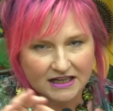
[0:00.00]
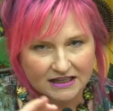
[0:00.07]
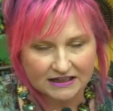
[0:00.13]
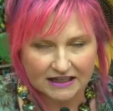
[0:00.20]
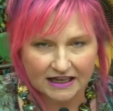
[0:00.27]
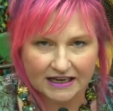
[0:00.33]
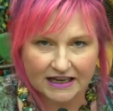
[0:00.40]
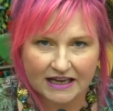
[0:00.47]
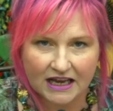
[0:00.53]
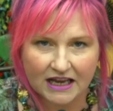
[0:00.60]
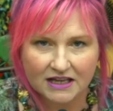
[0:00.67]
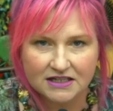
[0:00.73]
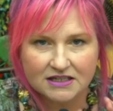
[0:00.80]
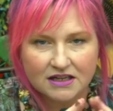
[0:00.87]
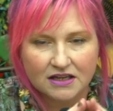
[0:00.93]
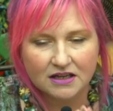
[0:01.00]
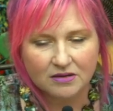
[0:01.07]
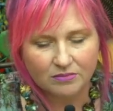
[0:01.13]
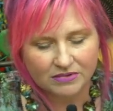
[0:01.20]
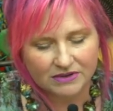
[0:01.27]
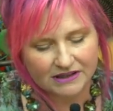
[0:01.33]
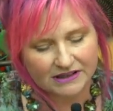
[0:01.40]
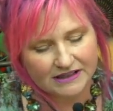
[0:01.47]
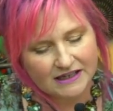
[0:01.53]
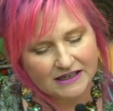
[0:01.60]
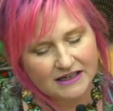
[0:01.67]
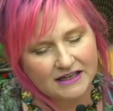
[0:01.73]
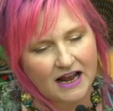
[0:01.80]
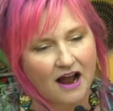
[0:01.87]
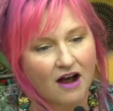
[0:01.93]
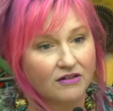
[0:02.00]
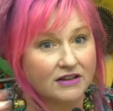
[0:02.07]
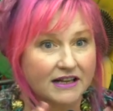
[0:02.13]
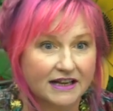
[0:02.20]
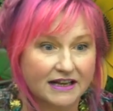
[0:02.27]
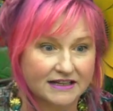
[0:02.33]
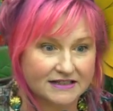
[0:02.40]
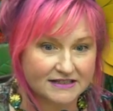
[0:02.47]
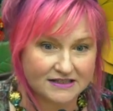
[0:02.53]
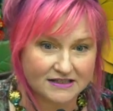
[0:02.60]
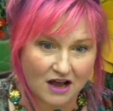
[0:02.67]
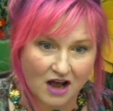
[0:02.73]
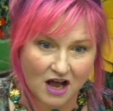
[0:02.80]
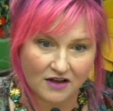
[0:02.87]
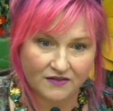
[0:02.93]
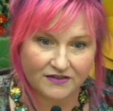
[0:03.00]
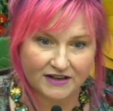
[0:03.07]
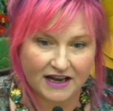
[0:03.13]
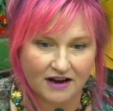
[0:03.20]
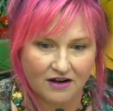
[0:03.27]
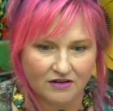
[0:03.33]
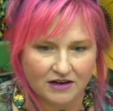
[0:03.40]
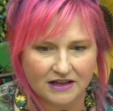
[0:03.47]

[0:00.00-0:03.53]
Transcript: letting it bleed out, letting it soften out,